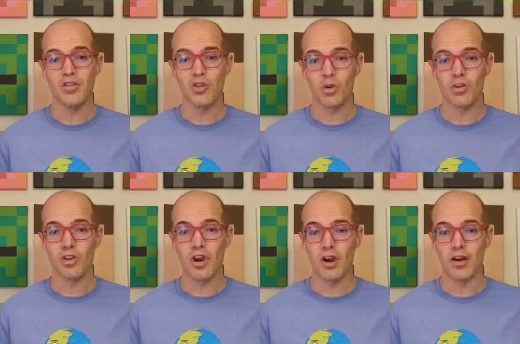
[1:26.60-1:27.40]

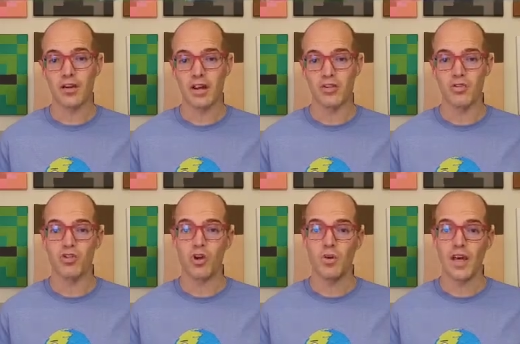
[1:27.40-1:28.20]
Georgian architecture,
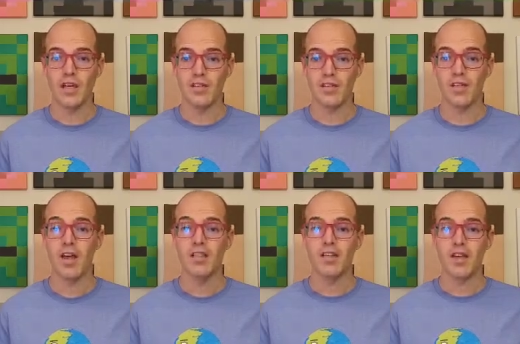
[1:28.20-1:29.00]
showcases
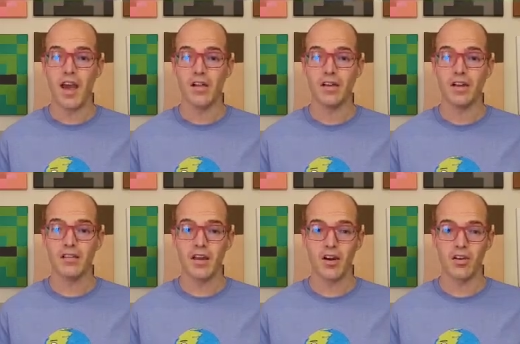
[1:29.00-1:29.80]
these elegant
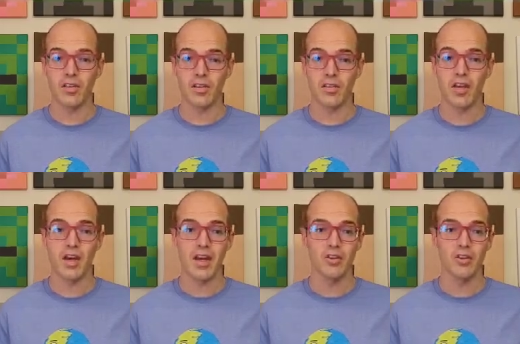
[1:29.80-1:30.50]
terraces and